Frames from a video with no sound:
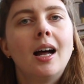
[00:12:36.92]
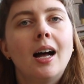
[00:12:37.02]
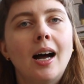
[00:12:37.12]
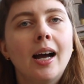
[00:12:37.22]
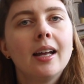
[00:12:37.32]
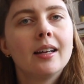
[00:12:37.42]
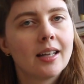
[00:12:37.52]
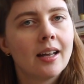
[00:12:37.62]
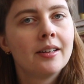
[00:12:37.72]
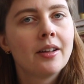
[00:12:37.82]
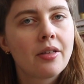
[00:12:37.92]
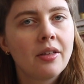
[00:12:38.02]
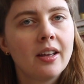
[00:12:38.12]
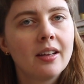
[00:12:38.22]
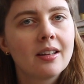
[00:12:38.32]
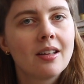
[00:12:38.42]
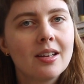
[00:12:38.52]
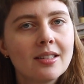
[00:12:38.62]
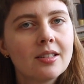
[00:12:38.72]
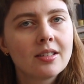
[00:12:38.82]
I again think
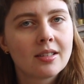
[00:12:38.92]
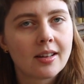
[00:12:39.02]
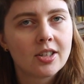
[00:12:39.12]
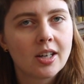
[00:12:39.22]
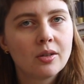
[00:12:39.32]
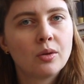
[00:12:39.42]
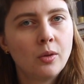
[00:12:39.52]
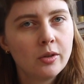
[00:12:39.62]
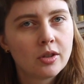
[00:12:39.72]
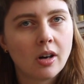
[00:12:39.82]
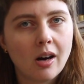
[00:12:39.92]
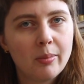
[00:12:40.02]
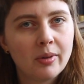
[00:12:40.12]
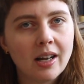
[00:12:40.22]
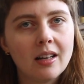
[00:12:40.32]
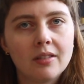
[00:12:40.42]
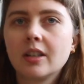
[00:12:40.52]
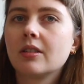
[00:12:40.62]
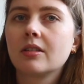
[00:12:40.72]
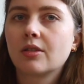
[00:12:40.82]
this is such a cool top. I love
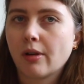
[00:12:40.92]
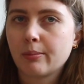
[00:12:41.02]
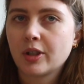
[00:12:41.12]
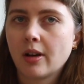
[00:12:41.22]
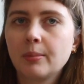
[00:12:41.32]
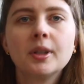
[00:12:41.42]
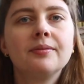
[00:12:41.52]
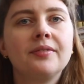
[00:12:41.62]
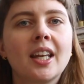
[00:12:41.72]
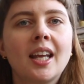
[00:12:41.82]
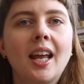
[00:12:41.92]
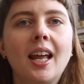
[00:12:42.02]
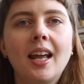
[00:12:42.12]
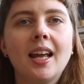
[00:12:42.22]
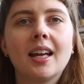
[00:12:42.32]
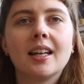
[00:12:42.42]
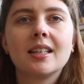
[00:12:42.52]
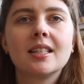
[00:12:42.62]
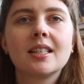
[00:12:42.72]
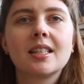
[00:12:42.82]
a good crop top,
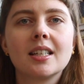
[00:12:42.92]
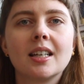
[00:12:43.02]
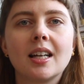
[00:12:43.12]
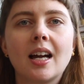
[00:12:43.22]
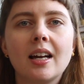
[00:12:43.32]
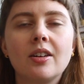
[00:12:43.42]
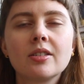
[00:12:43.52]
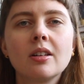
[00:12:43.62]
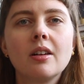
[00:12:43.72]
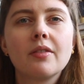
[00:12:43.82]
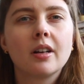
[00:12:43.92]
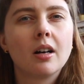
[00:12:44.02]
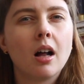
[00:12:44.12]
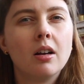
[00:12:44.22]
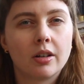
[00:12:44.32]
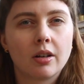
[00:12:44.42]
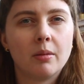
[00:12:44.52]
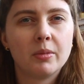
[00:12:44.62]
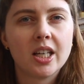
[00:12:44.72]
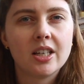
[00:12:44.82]
and I also love the color
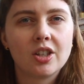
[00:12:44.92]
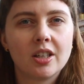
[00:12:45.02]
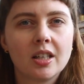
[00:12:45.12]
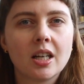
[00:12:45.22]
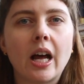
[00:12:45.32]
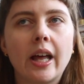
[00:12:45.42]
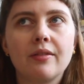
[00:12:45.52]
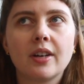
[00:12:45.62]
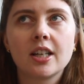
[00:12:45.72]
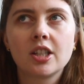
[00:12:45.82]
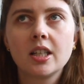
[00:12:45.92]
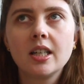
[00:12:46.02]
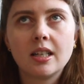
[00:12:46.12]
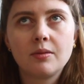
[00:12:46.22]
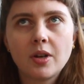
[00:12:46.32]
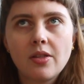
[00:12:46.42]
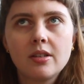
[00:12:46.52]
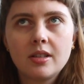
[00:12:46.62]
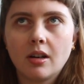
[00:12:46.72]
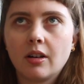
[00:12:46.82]
combination. I've actually knit with
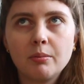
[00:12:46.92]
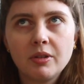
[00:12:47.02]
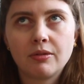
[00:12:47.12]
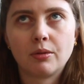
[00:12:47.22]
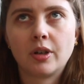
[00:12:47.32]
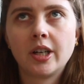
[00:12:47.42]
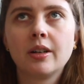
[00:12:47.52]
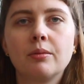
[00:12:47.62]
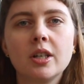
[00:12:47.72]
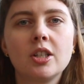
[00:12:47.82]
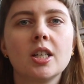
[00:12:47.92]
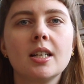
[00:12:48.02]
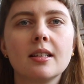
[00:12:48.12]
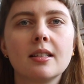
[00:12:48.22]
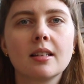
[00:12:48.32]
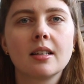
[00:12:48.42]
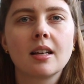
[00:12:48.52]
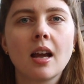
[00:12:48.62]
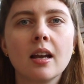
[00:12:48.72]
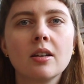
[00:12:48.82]
this yarn before, which is
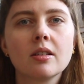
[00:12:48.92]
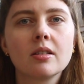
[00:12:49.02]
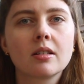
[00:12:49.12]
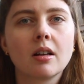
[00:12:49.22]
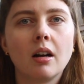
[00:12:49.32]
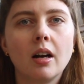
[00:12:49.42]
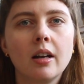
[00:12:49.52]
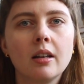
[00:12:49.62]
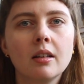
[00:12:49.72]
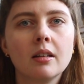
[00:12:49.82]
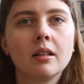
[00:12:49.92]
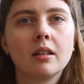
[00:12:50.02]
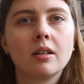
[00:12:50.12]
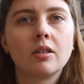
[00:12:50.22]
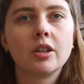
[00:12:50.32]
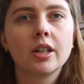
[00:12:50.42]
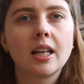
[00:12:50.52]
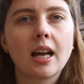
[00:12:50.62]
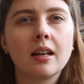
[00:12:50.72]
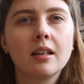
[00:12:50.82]
Chaos Garn
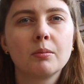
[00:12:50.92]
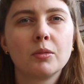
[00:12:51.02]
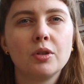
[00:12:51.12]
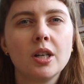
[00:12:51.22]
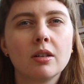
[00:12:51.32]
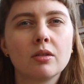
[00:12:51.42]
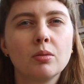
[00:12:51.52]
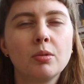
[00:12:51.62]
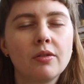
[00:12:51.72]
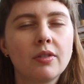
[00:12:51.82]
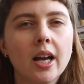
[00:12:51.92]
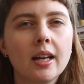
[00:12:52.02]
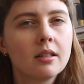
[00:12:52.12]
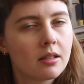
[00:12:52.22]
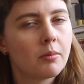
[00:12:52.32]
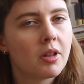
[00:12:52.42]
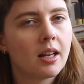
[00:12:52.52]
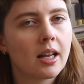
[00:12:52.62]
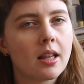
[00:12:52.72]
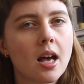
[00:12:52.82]
Organic Merino Superfine, something
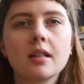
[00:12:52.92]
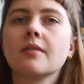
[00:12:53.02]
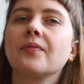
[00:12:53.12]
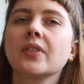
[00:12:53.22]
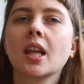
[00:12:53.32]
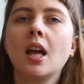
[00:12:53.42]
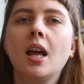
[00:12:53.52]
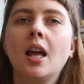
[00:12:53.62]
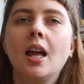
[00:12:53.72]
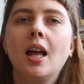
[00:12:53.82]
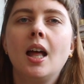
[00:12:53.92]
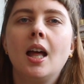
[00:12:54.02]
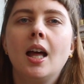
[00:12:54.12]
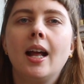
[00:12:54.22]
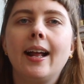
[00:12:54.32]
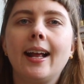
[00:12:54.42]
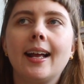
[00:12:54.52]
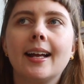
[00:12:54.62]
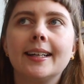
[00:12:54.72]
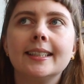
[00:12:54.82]
like that.
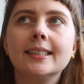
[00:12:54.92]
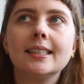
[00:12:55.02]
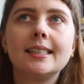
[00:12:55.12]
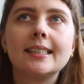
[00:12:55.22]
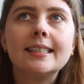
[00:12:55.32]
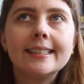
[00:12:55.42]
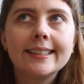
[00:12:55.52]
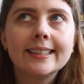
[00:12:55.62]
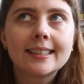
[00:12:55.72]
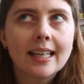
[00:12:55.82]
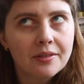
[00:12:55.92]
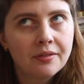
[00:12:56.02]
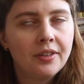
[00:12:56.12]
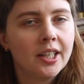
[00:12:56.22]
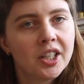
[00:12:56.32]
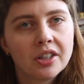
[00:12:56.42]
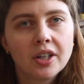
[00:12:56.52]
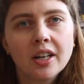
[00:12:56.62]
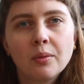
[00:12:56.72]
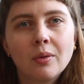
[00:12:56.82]
And it is a
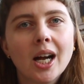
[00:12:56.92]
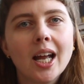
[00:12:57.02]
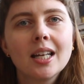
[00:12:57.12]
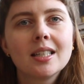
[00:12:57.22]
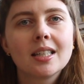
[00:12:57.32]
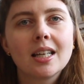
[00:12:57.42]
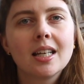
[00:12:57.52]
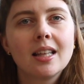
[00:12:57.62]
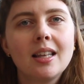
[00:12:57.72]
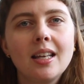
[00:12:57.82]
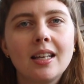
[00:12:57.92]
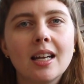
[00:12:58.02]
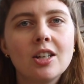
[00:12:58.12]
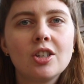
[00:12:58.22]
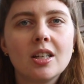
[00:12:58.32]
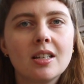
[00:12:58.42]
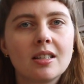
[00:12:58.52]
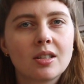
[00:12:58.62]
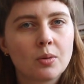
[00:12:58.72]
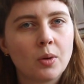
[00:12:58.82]
fingering weight. The gauge
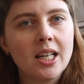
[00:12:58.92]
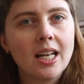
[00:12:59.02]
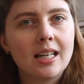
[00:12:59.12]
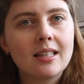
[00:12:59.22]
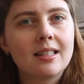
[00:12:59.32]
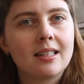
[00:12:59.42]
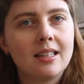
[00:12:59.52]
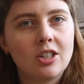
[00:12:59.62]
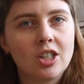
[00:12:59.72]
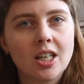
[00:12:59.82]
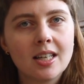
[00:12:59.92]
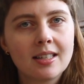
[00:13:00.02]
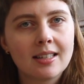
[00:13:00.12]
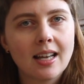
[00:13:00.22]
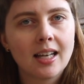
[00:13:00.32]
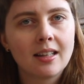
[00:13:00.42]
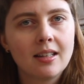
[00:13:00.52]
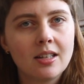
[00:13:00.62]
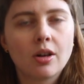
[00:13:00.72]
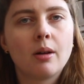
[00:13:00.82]
is 28 stitches and
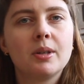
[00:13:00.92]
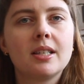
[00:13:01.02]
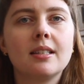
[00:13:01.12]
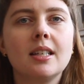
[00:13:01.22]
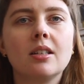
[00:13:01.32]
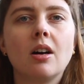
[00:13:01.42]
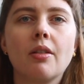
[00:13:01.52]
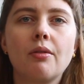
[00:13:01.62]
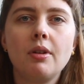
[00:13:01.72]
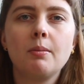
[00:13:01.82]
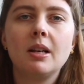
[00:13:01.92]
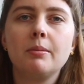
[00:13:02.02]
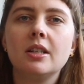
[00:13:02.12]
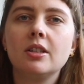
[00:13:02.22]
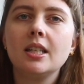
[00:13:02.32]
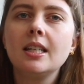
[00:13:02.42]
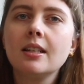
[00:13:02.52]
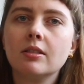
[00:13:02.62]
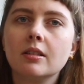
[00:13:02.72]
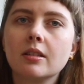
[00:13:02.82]
the top is knit on 3mm
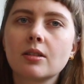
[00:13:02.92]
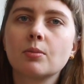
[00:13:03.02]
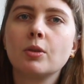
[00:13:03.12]
needles,